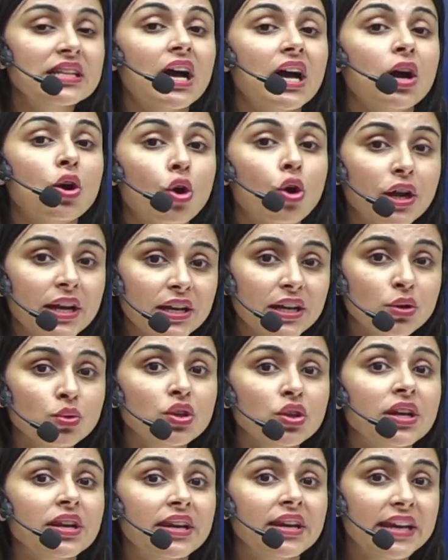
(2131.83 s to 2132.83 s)
according to
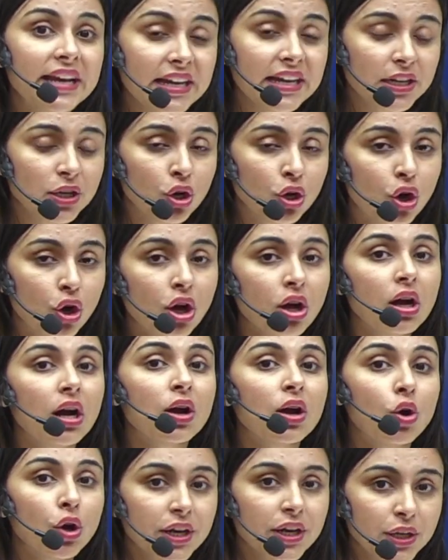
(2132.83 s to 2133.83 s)
the rate law,
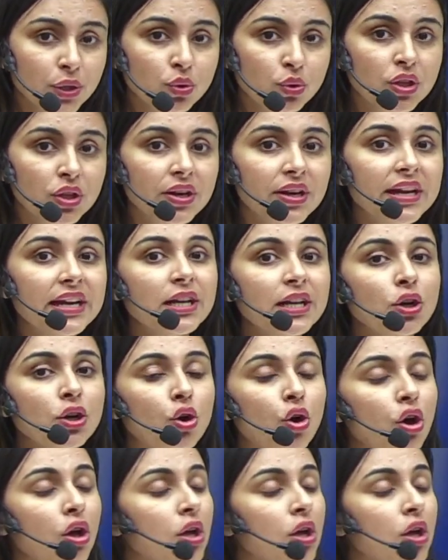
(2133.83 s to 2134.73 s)
according to the rate law,